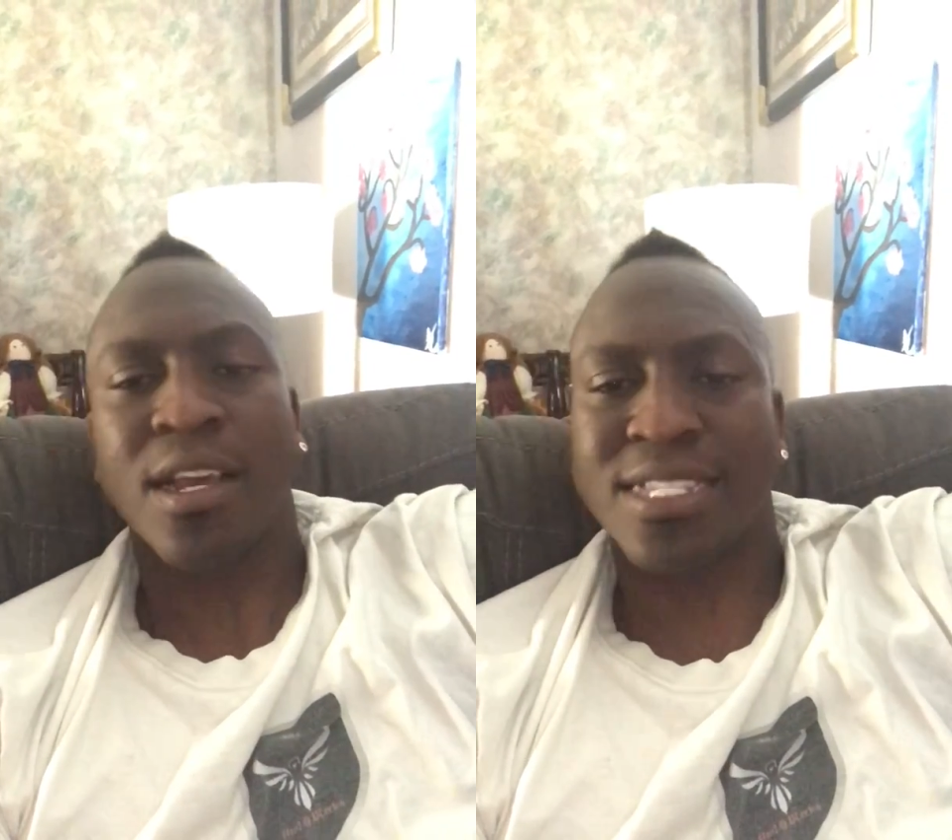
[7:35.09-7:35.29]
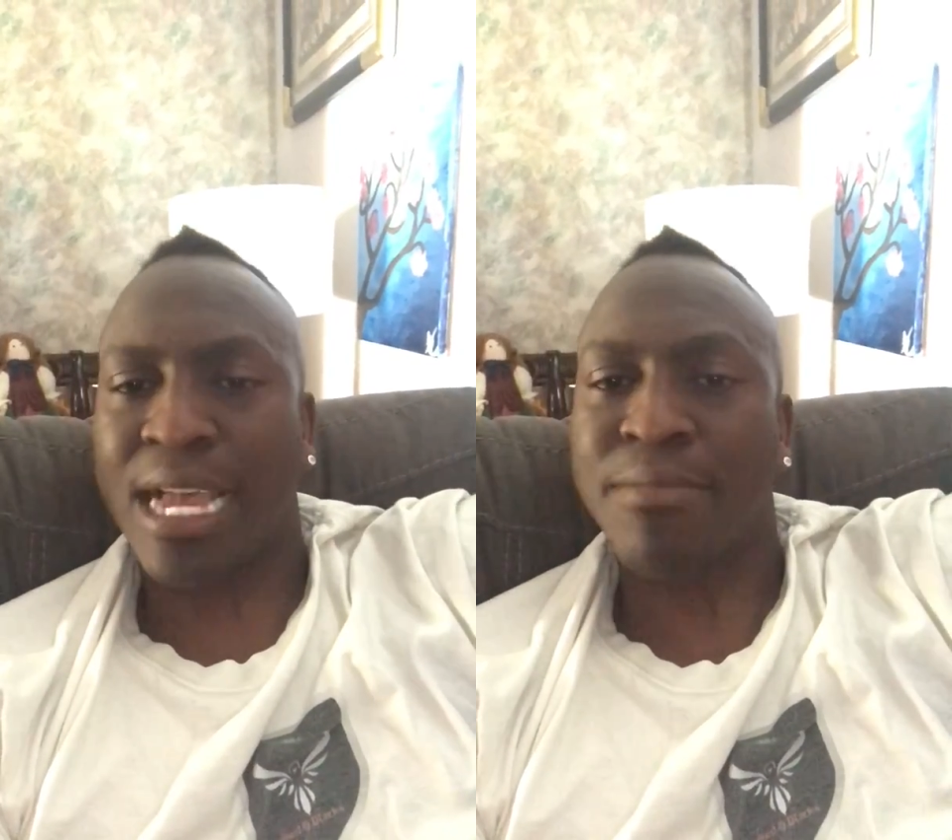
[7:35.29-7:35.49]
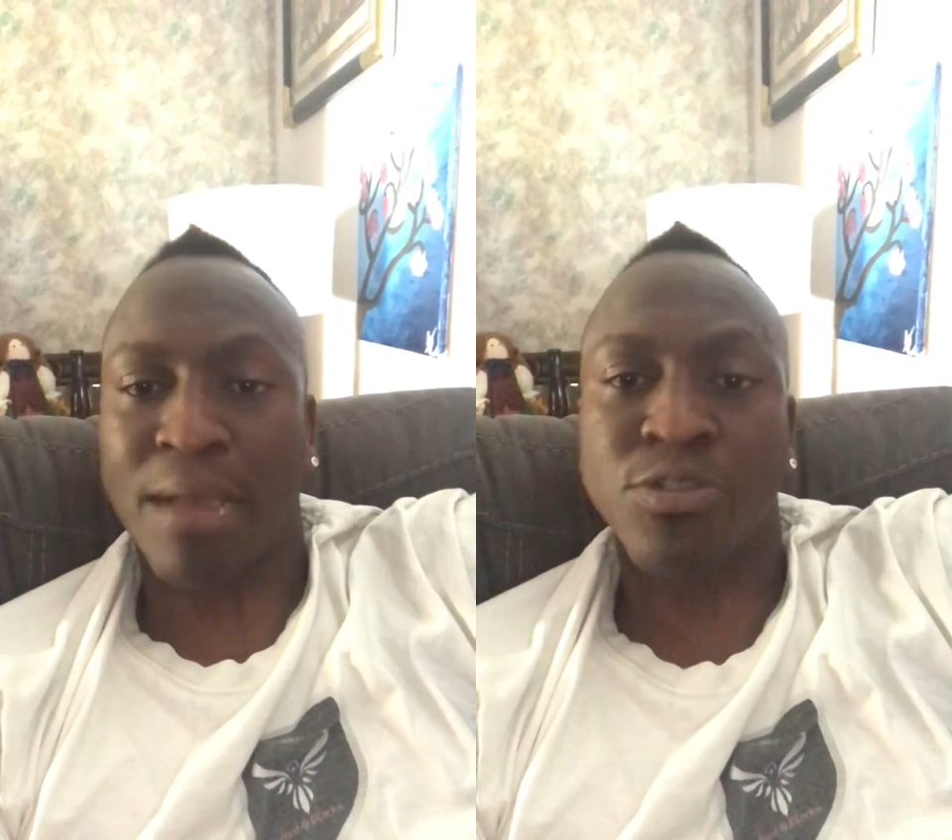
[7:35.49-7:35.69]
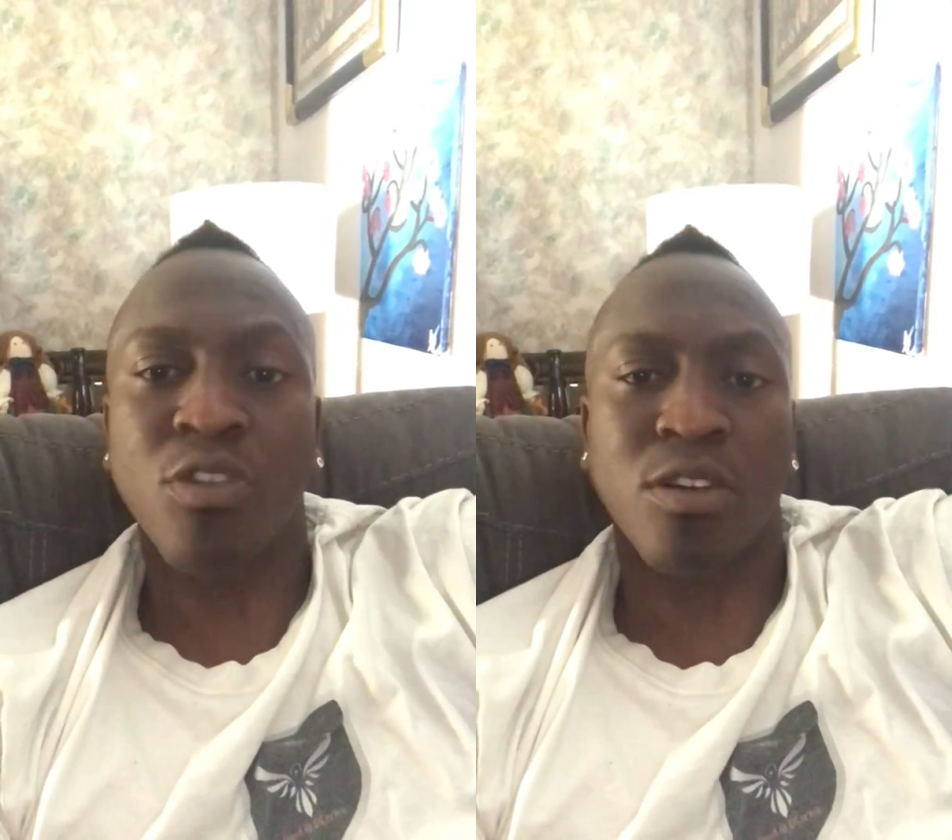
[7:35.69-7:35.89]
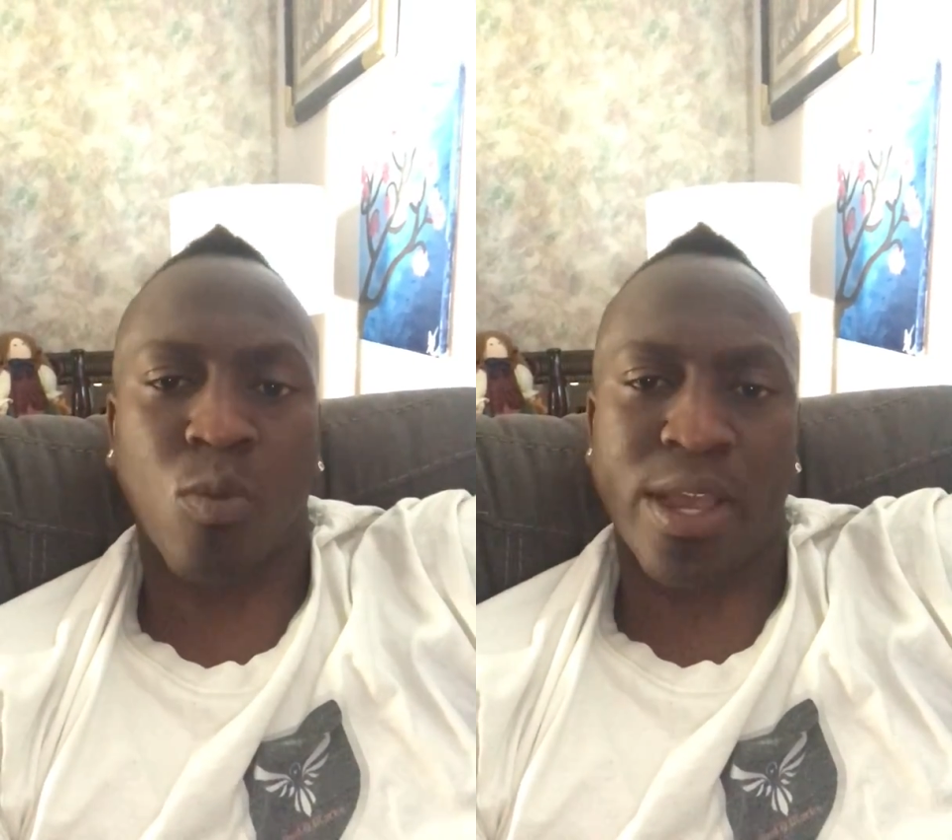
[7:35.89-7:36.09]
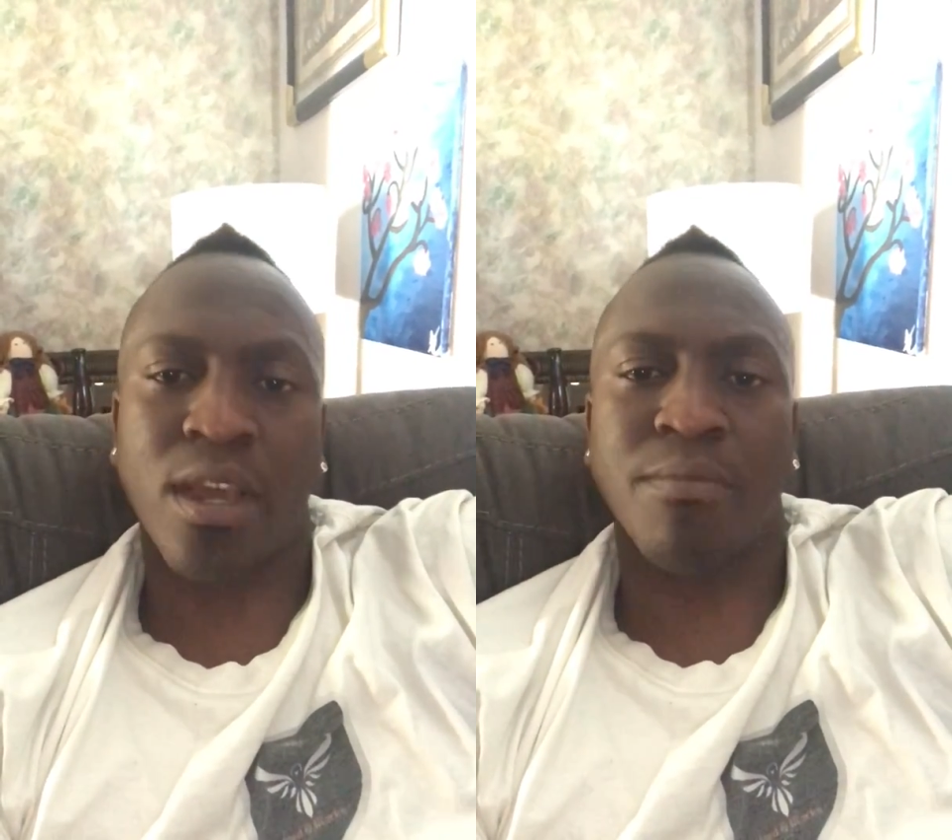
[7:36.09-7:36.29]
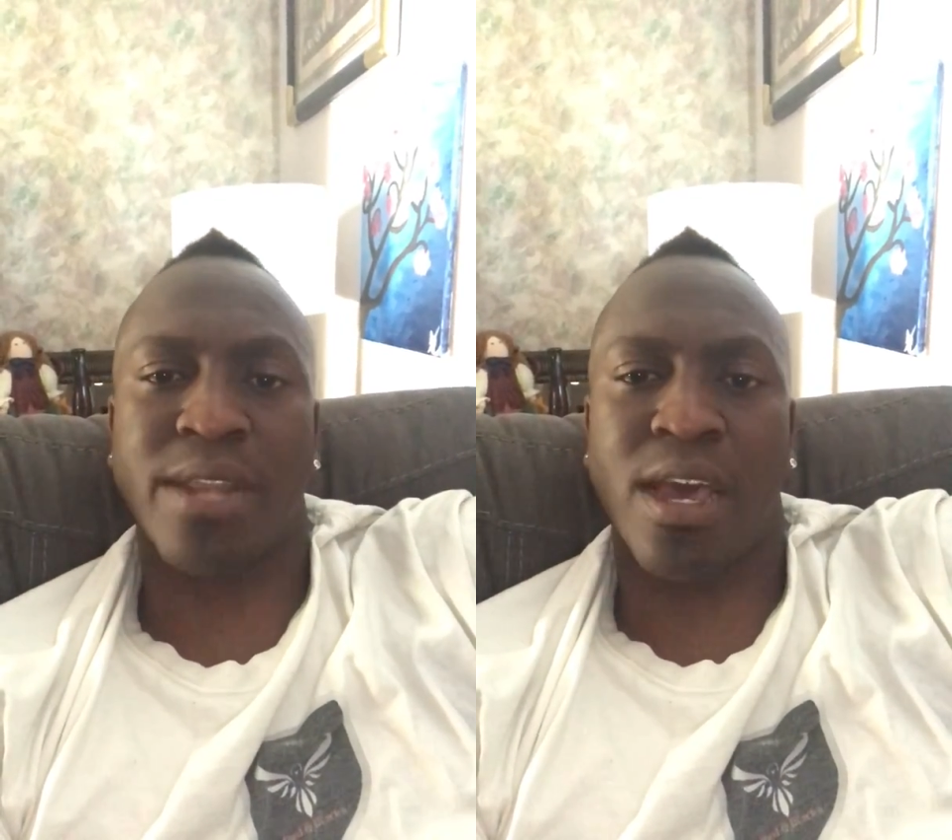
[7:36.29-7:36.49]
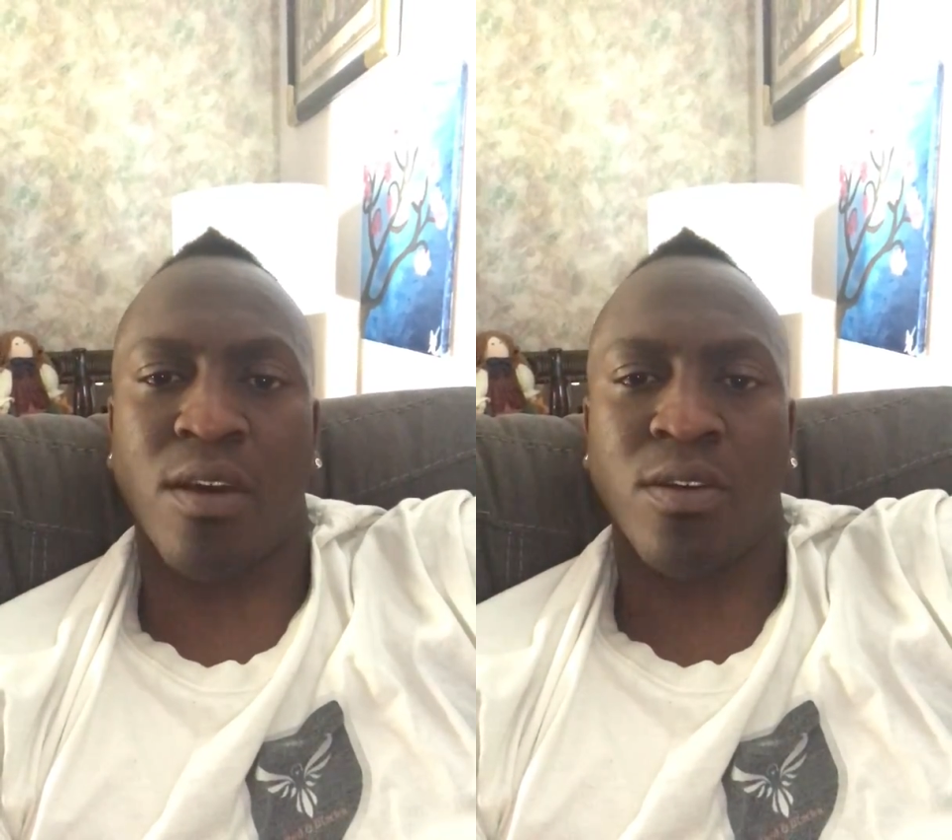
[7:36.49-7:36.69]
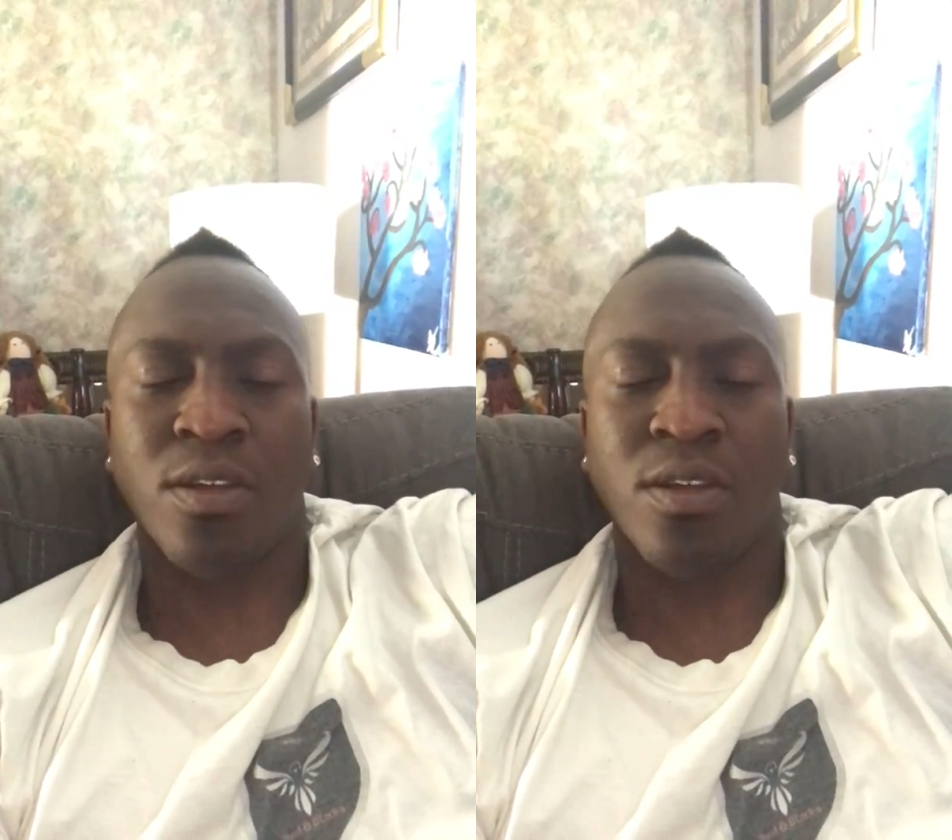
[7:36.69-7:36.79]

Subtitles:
because I'm starting to wake up now.